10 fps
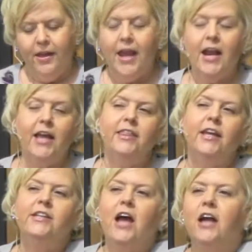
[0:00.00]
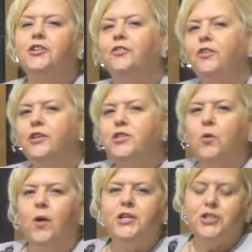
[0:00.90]
And I think Dr. Phil's
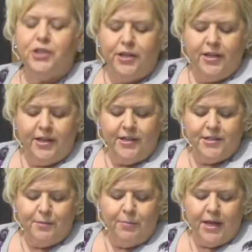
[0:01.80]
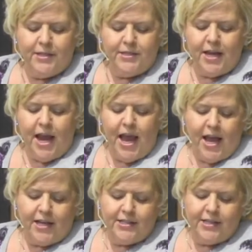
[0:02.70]
question is the best to
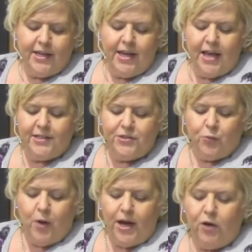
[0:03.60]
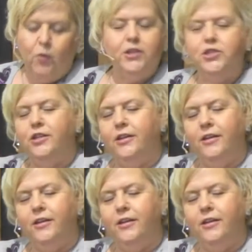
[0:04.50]
ask. He asked the right question.